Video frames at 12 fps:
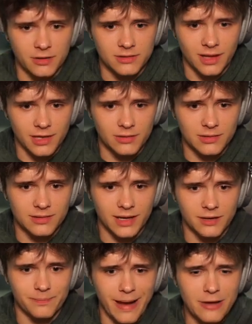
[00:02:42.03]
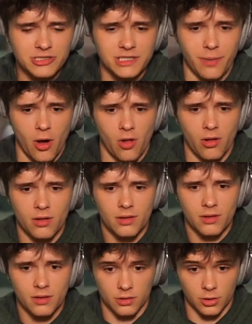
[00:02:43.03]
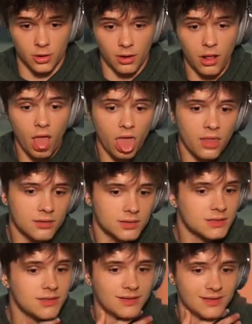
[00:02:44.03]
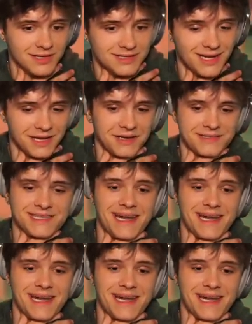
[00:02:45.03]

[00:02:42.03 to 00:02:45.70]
a bouncy ball. Good. Hit his